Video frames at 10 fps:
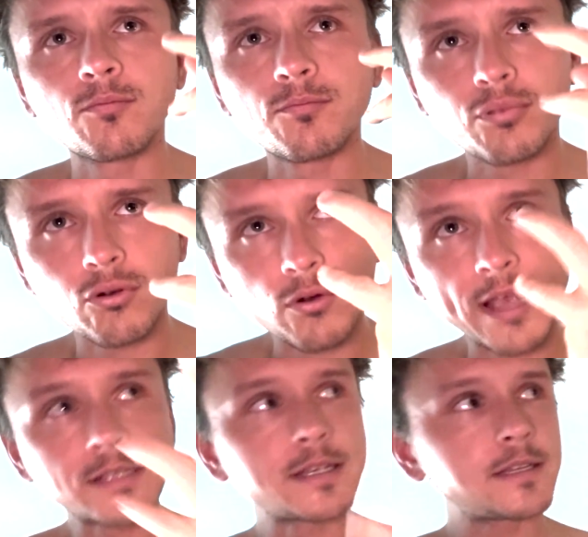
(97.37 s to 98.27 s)

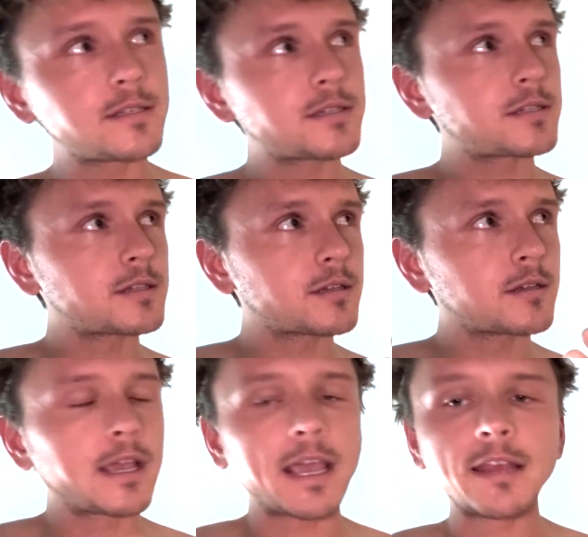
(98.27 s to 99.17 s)
presence
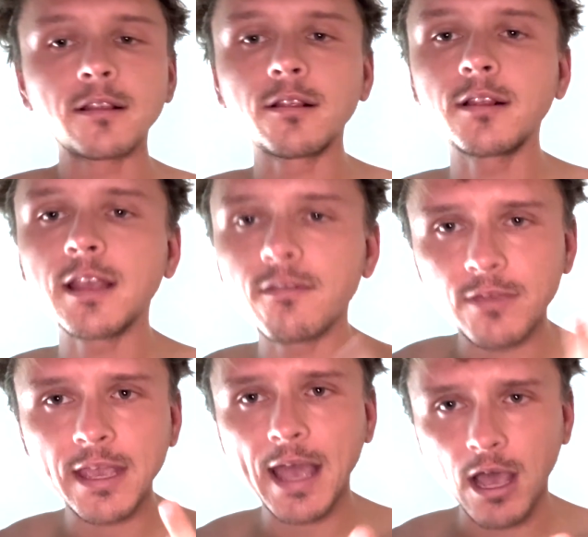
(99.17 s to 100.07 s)
and
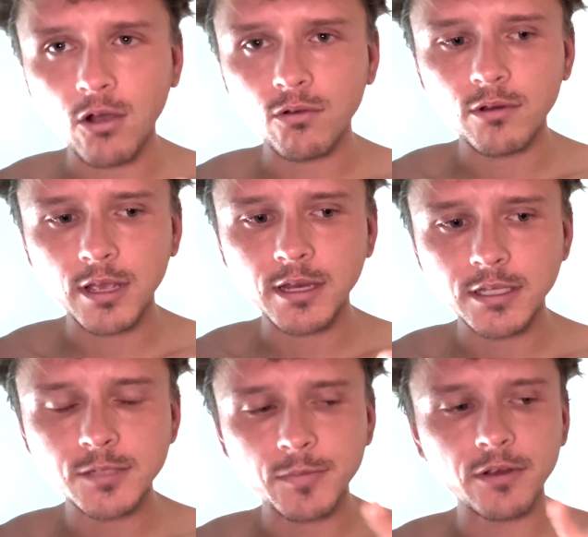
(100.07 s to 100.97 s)
living out an
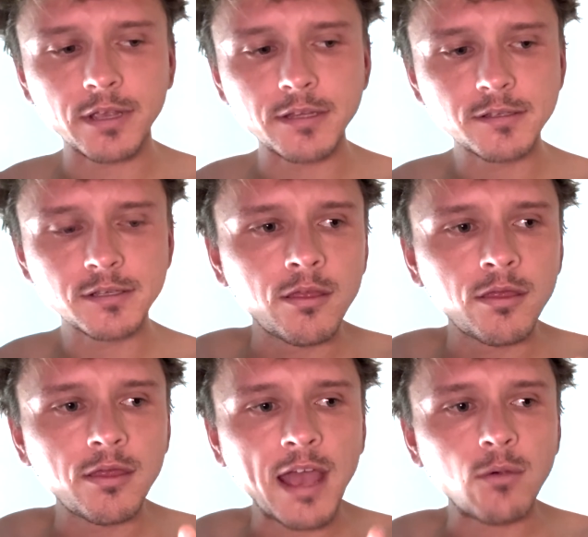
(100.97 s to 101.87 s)
experience.
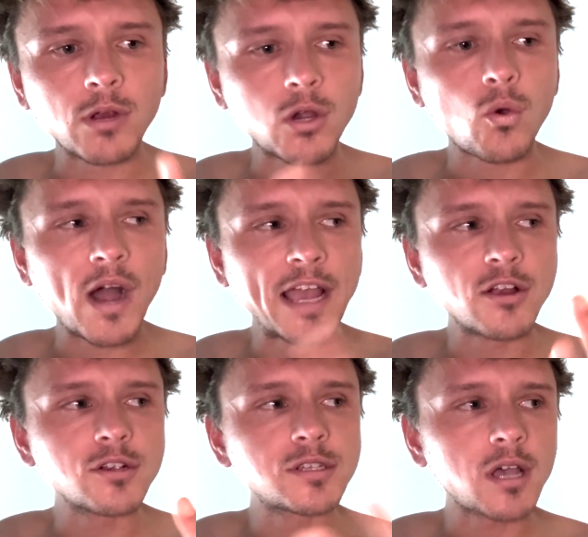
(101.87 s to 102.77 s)
That
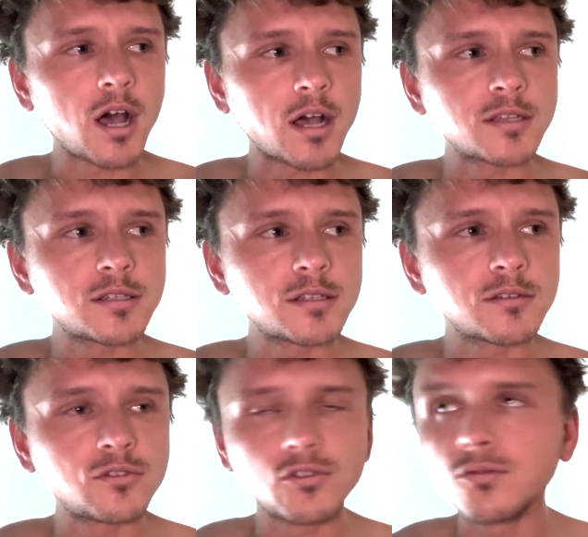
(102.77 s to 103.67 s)
requires us
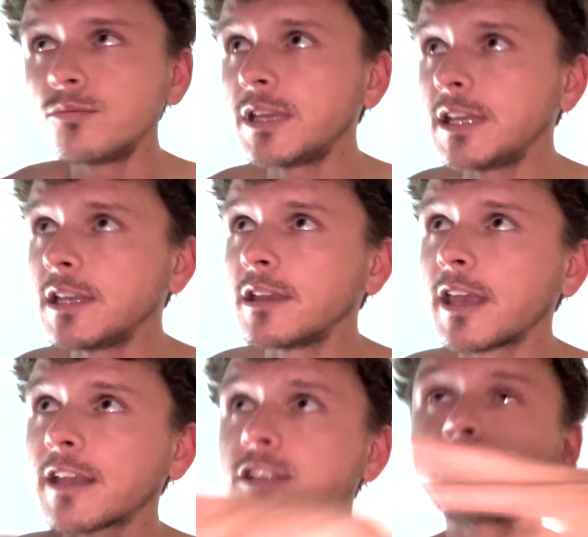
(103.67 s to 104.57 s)
to be
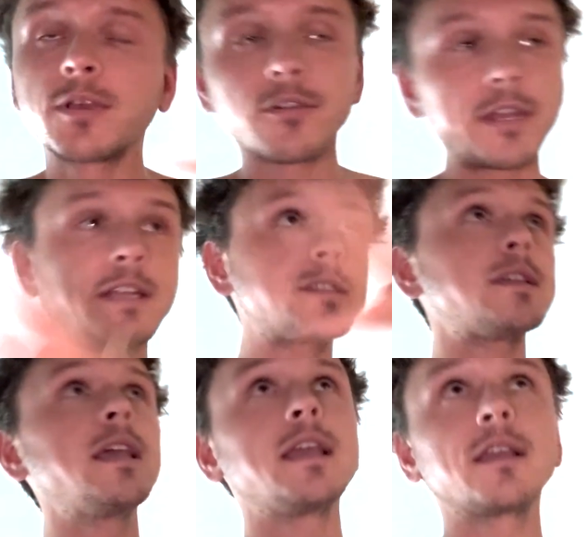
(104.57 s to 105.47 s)

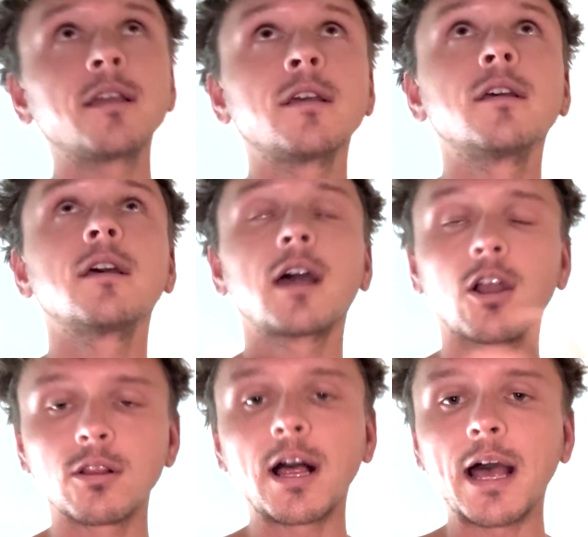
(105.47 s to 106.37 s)
experiencing our
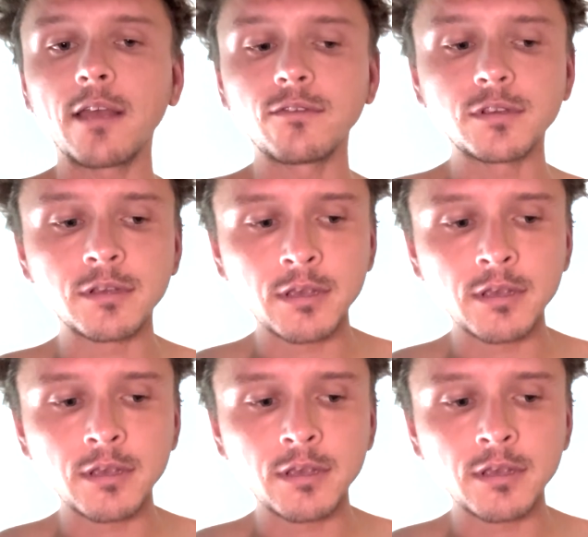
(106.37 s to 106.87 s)
lives.